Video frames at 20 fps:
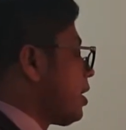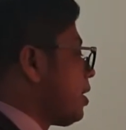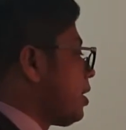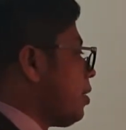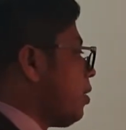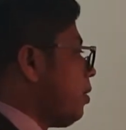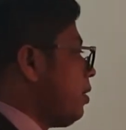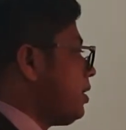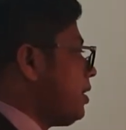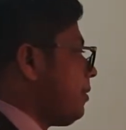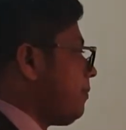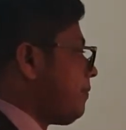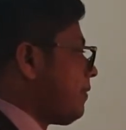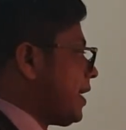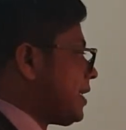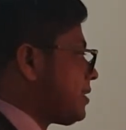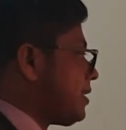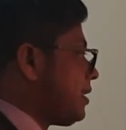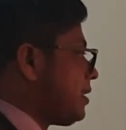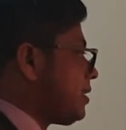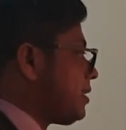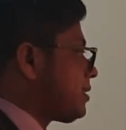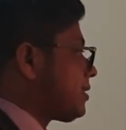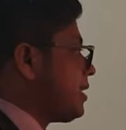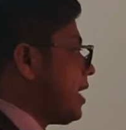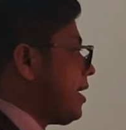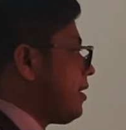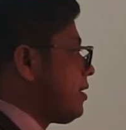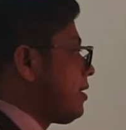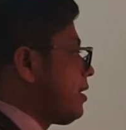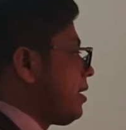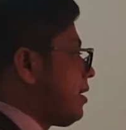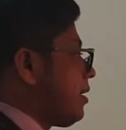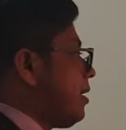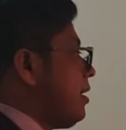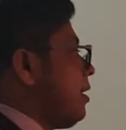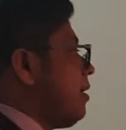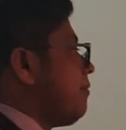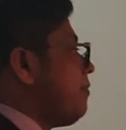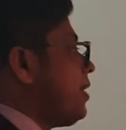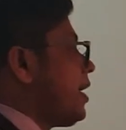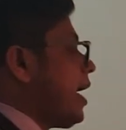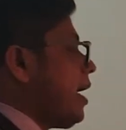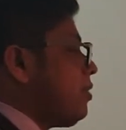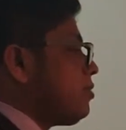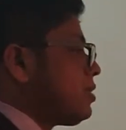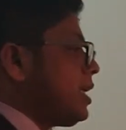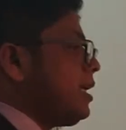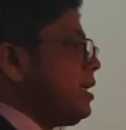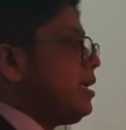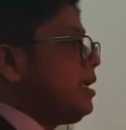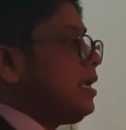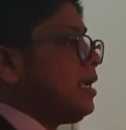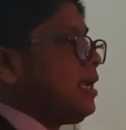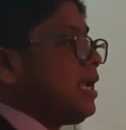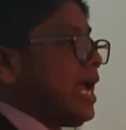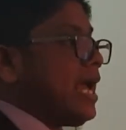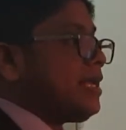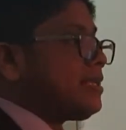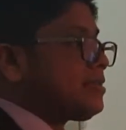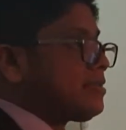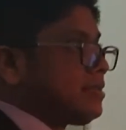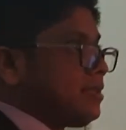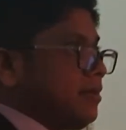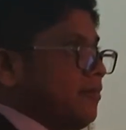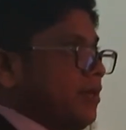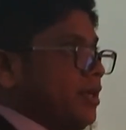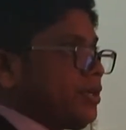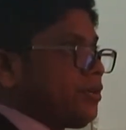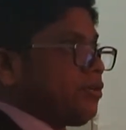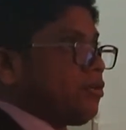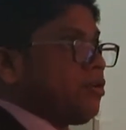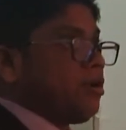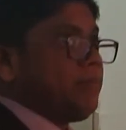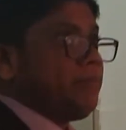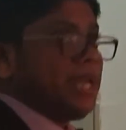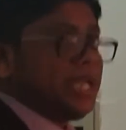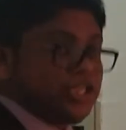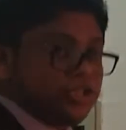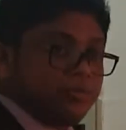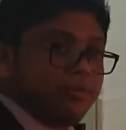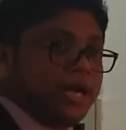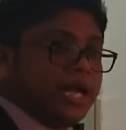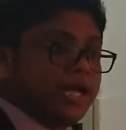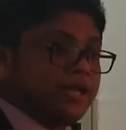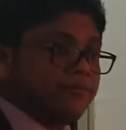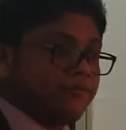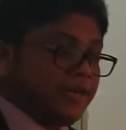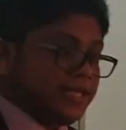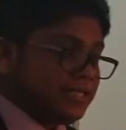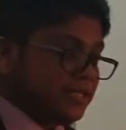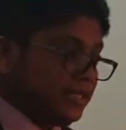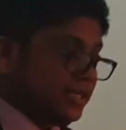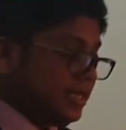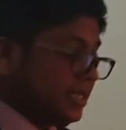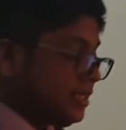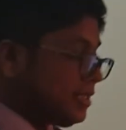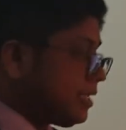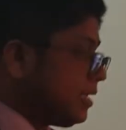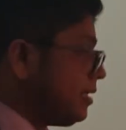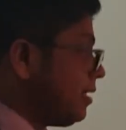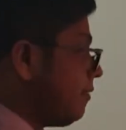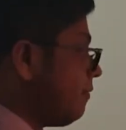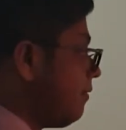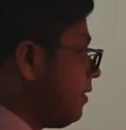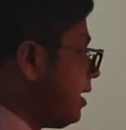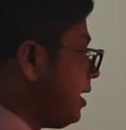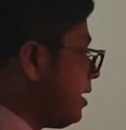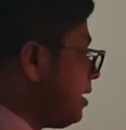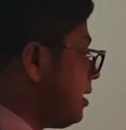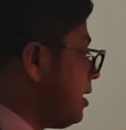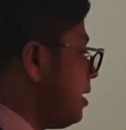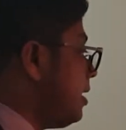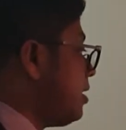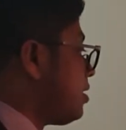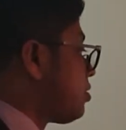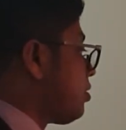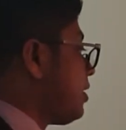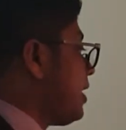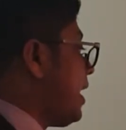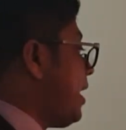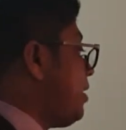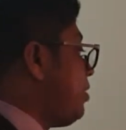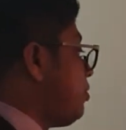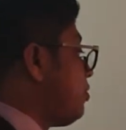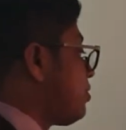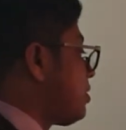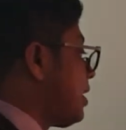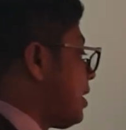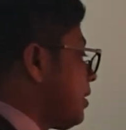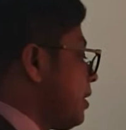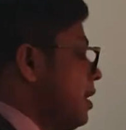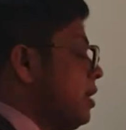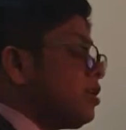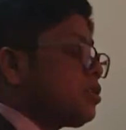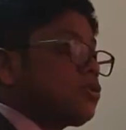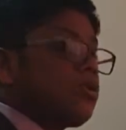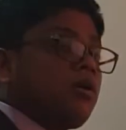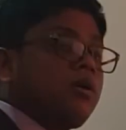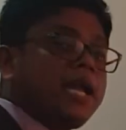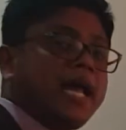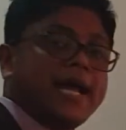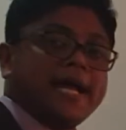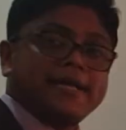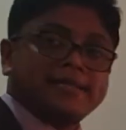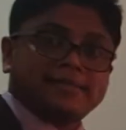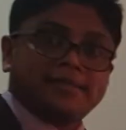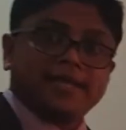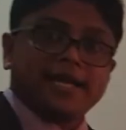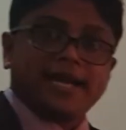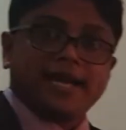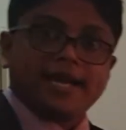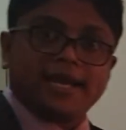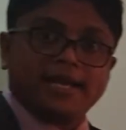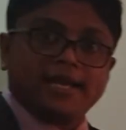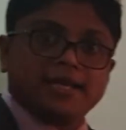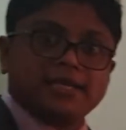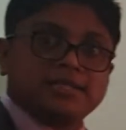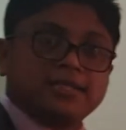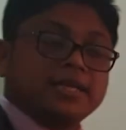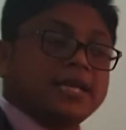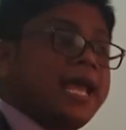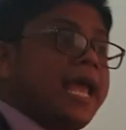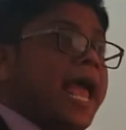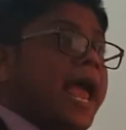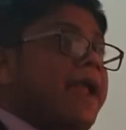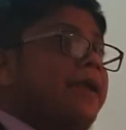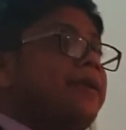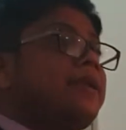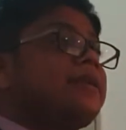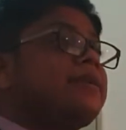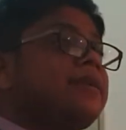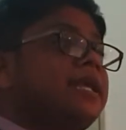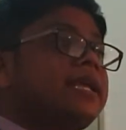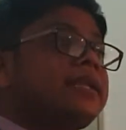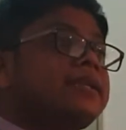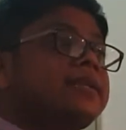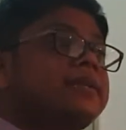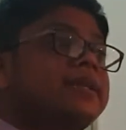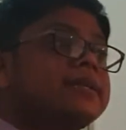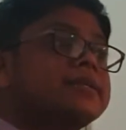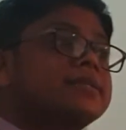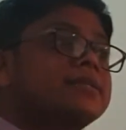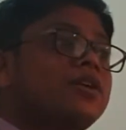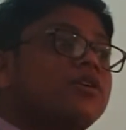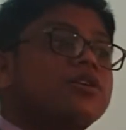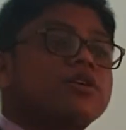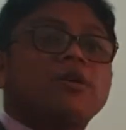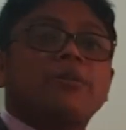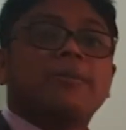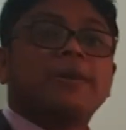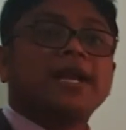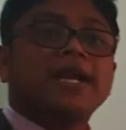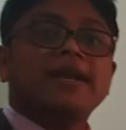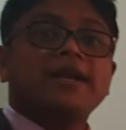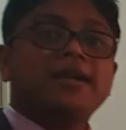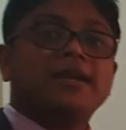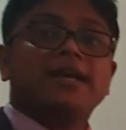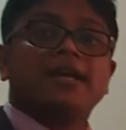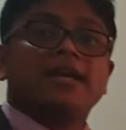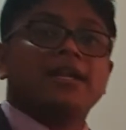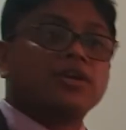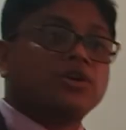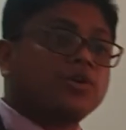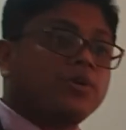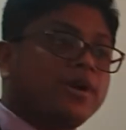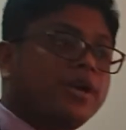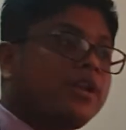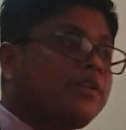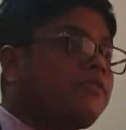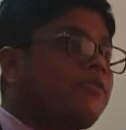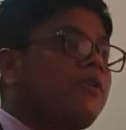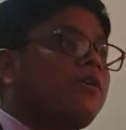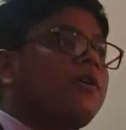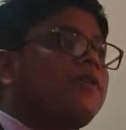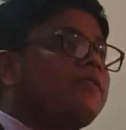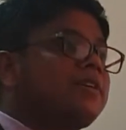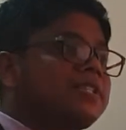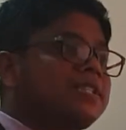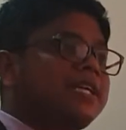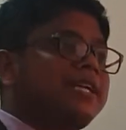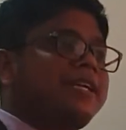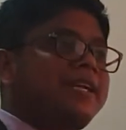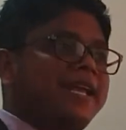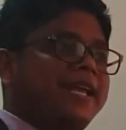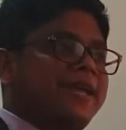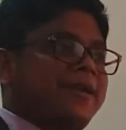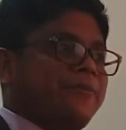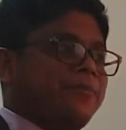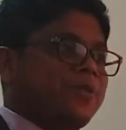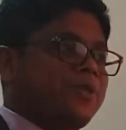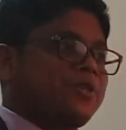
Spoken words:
all the facilities that we have seen as what you call benchmarking facilities in the world, so they are using solar as their energy, and it does not operate 24 hours a day.